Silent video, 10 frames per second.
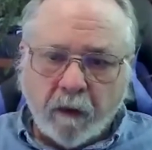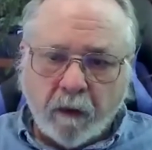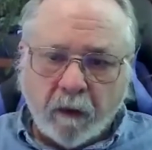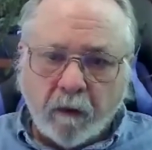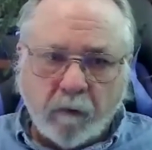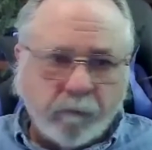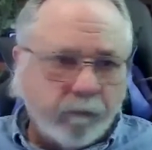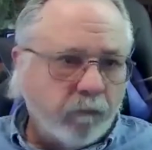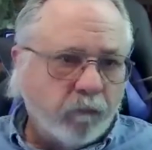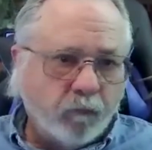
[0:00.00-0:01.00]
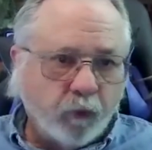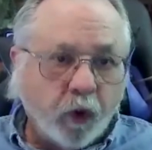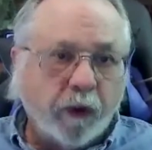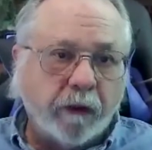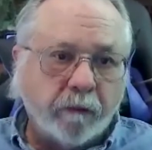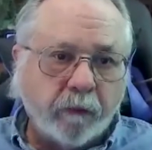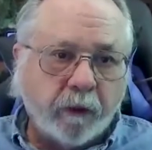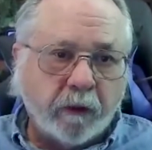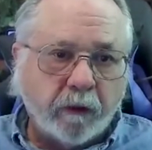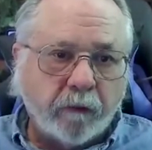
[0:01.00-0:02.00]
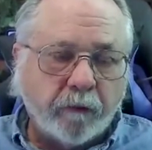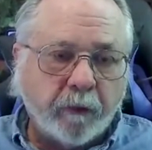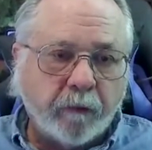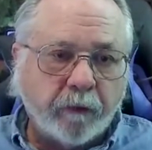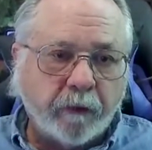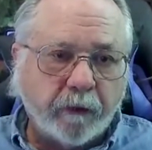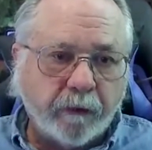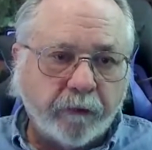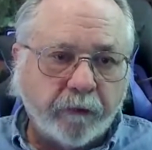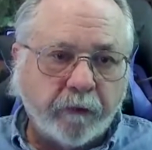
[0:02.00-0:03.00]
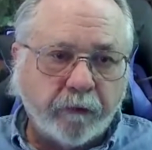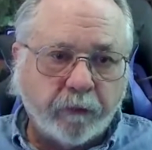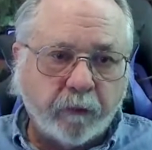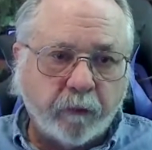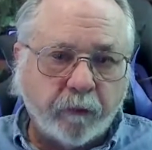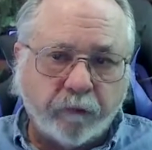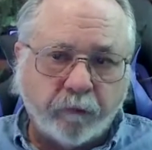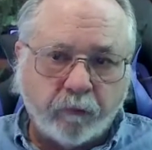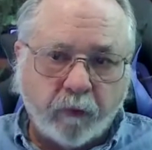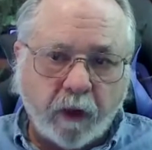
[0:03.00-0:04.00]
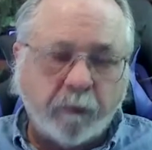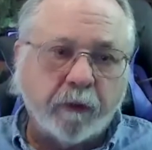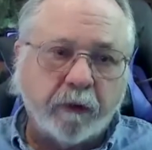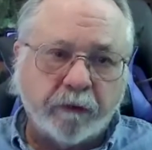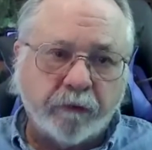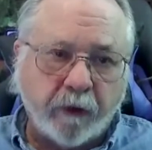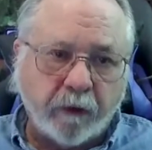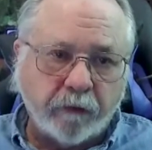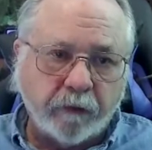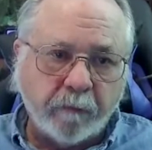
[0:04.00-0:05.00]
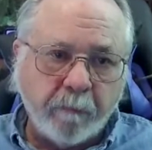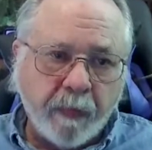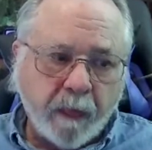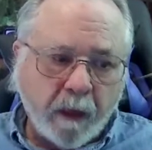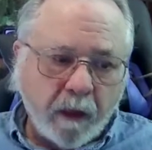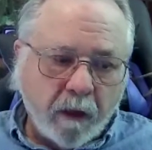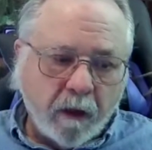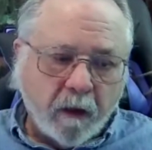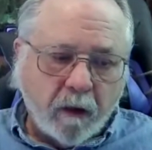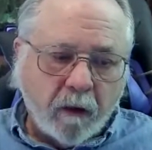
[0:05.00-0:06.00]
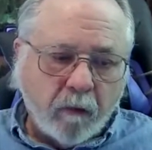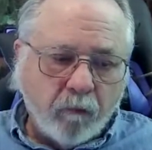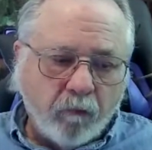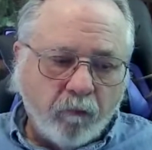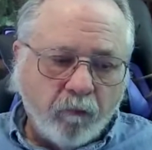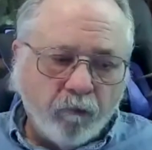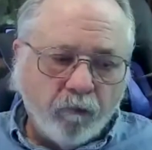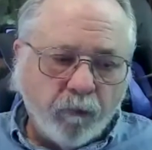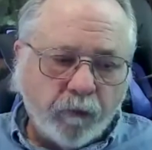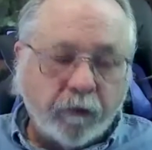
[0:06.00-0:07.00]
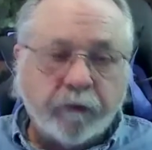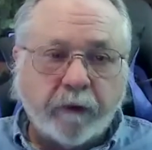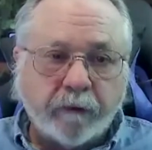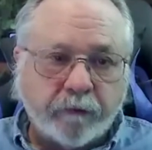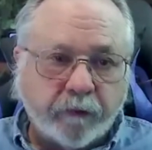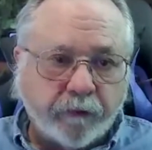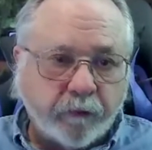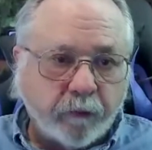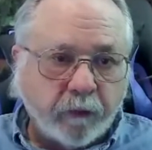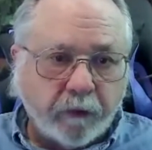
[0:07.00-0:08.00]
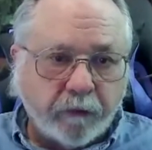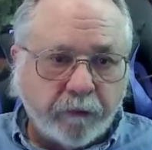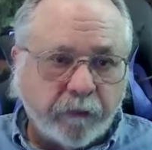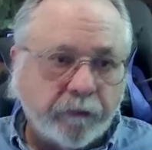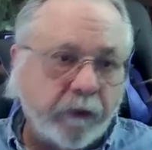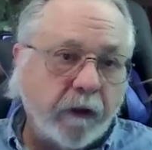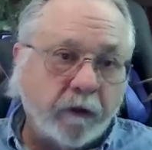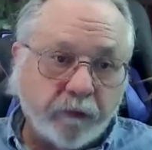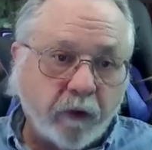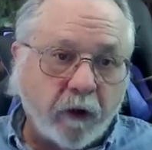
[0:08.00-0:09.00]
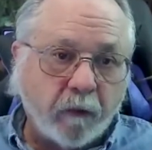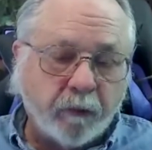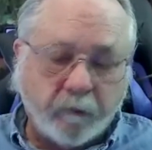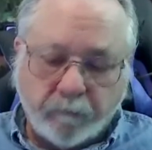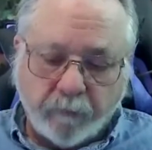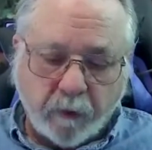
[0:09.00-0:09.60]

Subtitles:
of learning, especially in this industry, which is rapidly changing. You just have to just stay on top of